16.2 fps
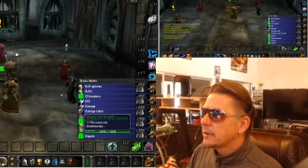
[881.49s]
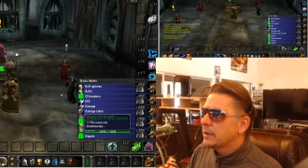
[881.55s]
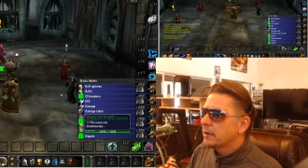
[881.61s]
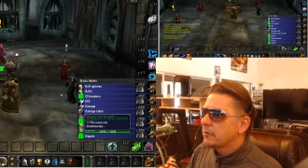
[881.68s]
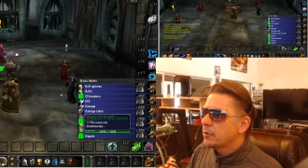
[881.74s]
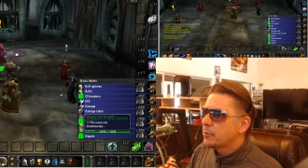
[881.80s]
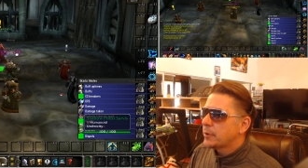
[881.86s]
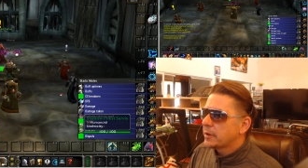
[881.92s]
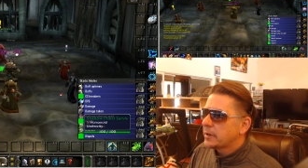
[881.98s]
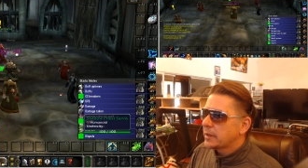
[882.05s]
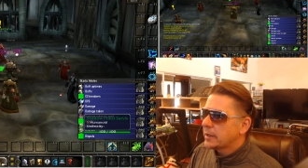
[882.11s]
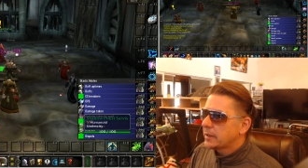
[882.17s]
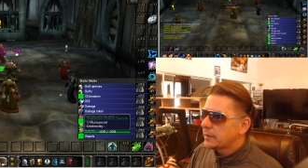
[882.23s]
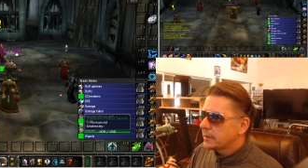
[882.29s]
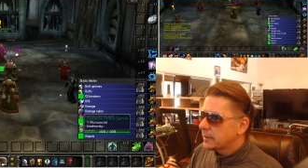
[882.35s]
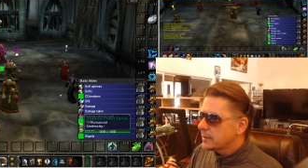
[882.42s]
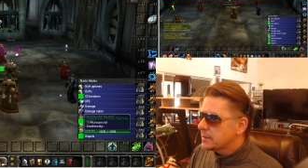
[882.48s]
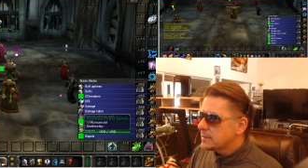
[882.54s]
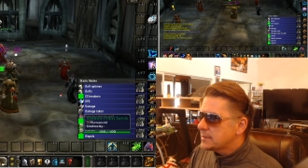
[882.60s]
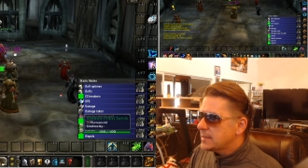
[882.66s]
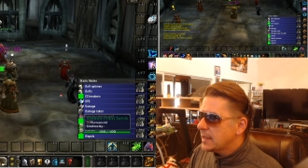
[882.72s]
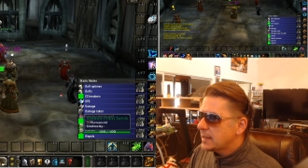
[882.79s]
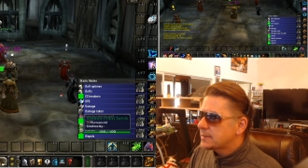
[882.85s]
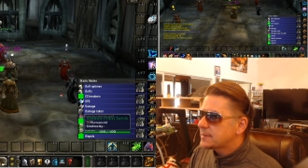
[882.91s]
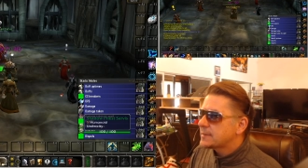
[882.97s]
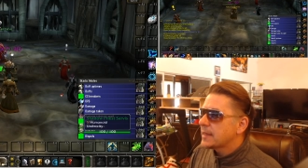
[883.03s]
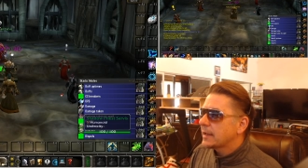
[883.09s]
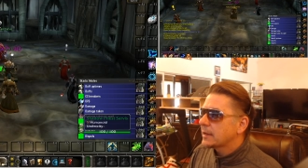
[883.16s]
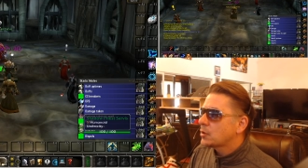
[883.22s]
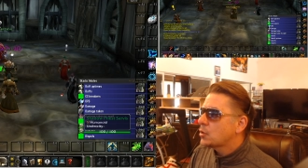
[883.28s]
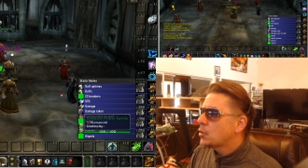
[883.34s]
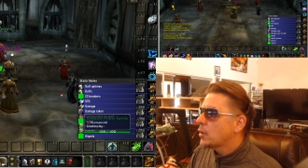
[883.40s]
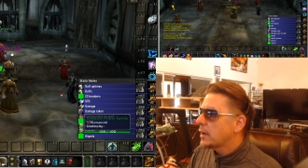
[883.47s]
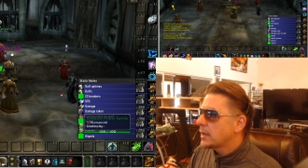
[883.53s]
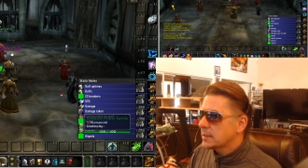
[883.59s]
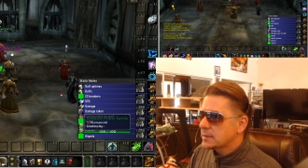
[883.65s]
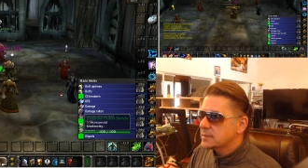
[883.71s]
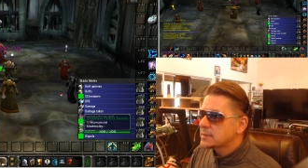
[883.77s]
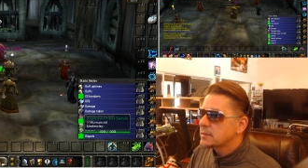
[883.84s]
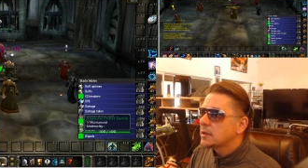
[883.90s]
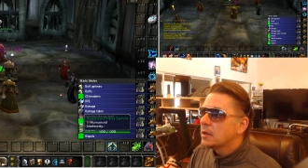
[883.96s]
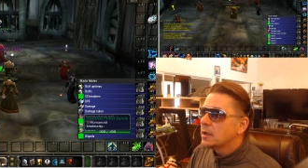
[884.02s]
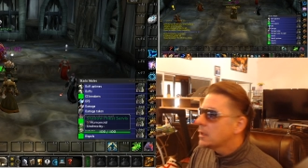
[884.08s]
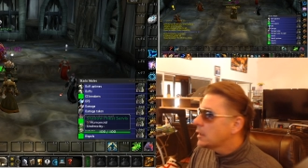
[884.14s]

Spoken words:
Everybody takes that quest.